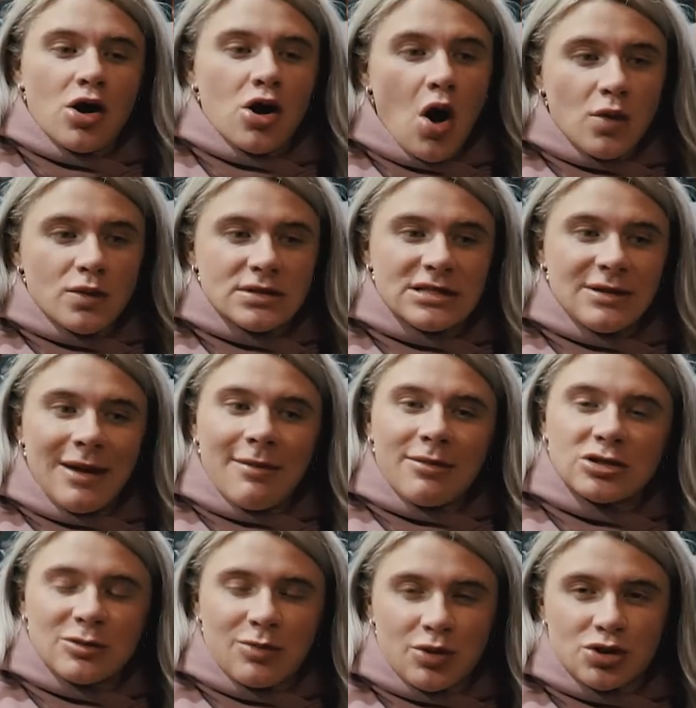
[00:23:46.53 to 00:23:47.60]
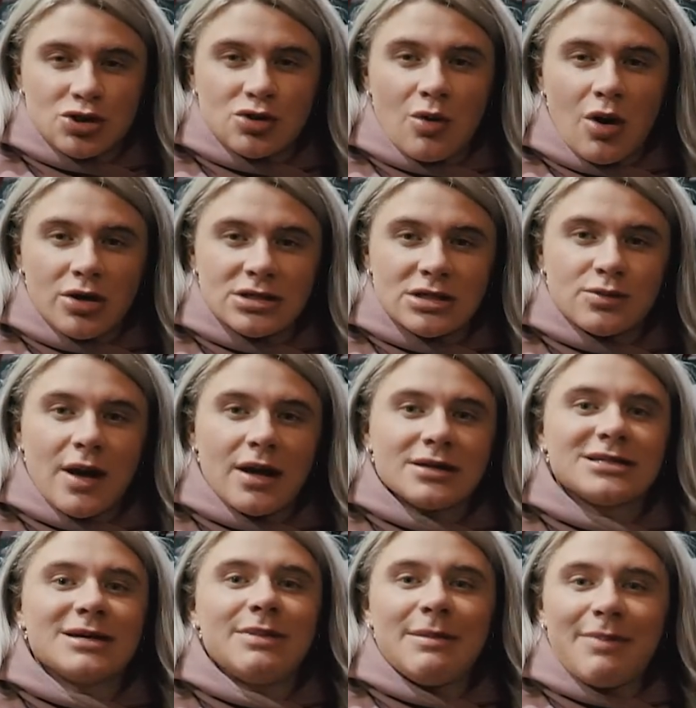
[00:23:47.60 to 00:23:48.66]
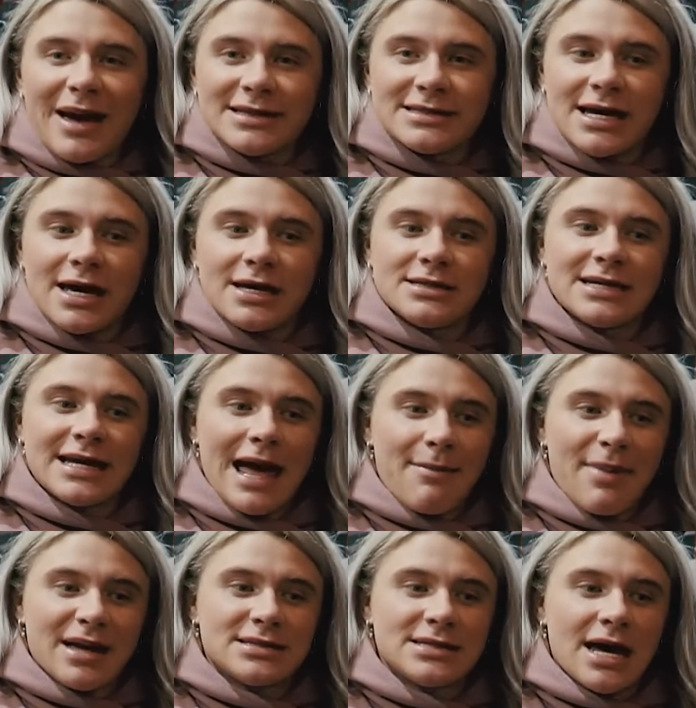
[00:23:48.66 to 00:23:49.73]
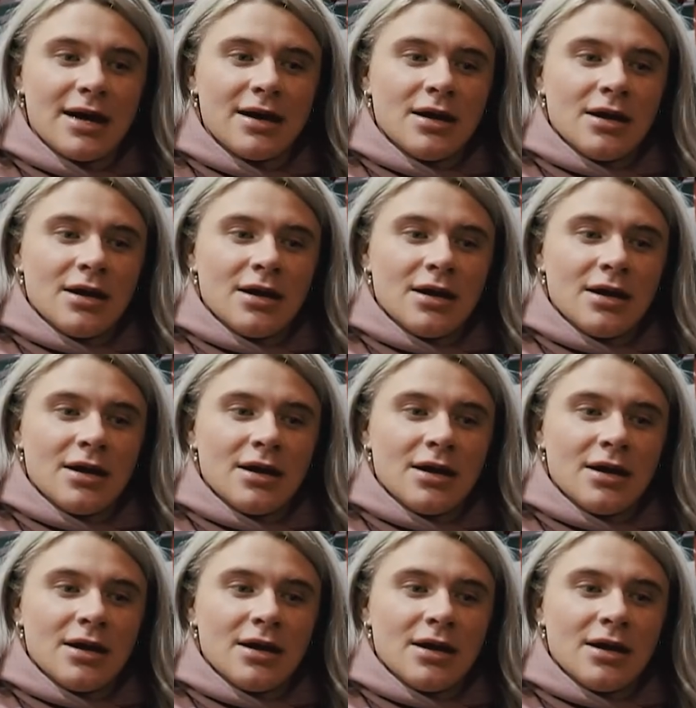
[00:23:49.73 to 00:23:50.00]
goals to be able to push towards as well, to be better, to get better,